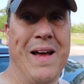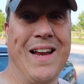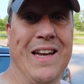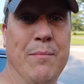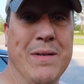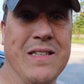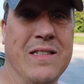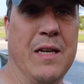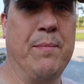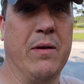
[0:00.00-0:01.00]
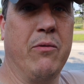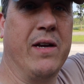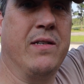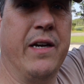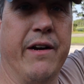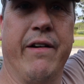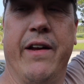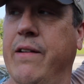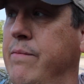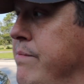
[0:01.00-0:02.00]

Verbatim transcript: back into Mississippi's rest area.